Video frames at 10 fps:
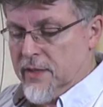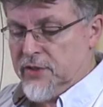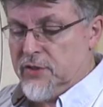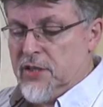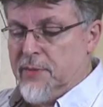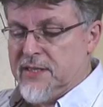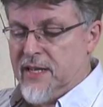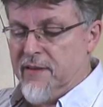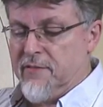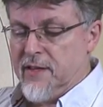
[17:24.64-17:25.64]
Uh, it's usually best
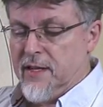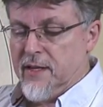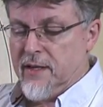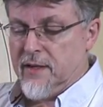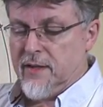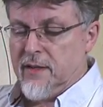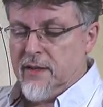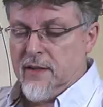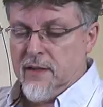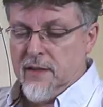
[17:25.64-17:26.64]
to have the
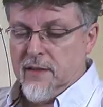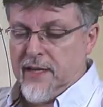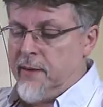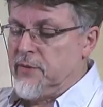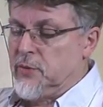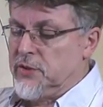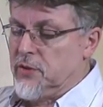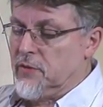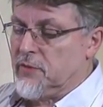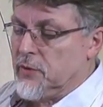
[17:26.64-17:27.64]
uh, the camera switched
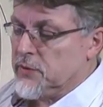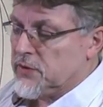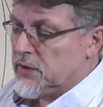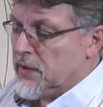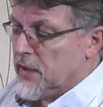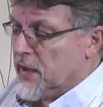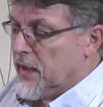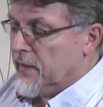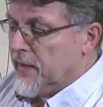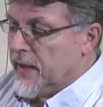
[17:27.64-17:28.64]
on, of course,
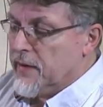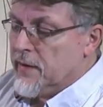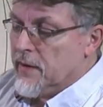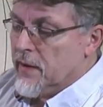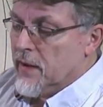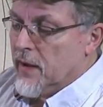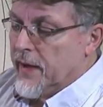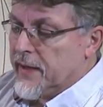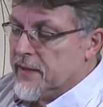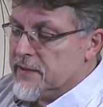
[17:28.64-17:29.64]
and then
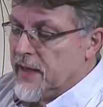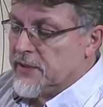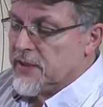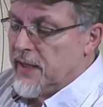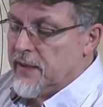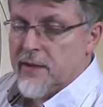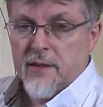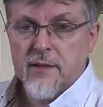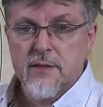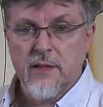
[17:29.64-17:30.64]
I can attach that
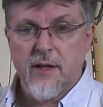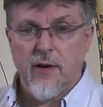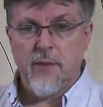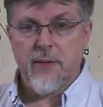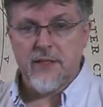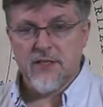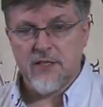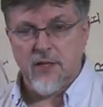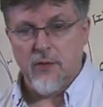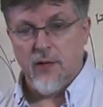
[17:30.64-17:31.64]
to the eyepiece.
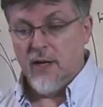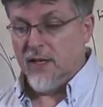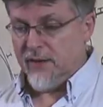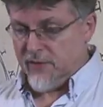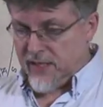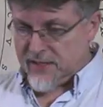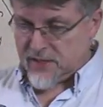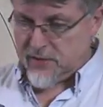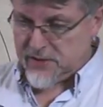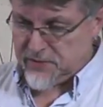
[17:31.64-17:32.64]
So, and that really is
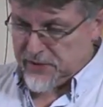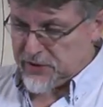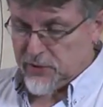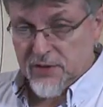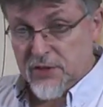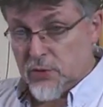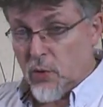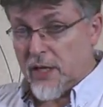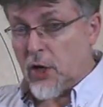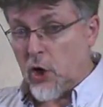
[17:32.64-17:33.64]
a nice feature, and this is
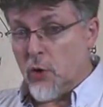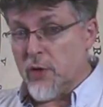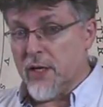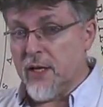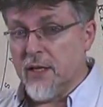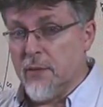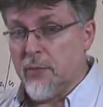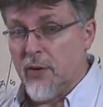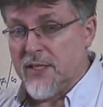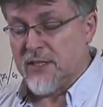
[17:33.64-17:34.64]
all included in the
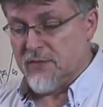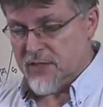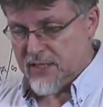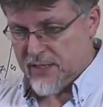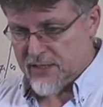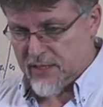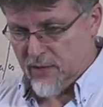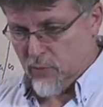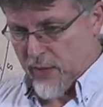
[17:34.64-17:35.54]
price of the telescope.